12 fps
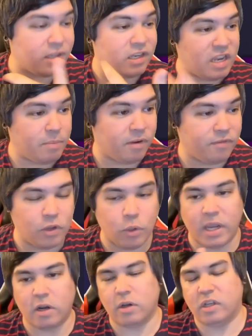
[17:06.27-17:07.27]
debuff that you
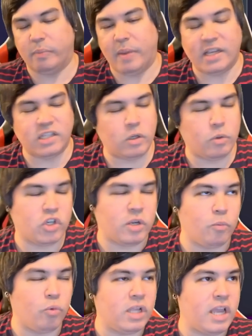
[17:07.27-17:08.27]
get on his basic, which
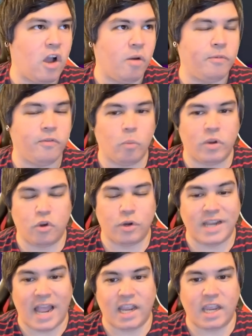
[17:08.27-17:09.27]
can really help for when you're
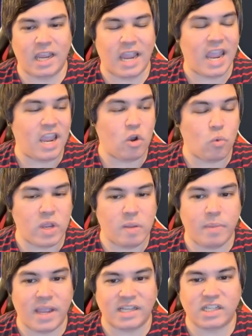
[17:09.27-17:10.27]
attacking
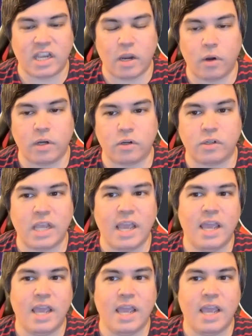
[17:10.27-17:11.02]
AoE-based characters.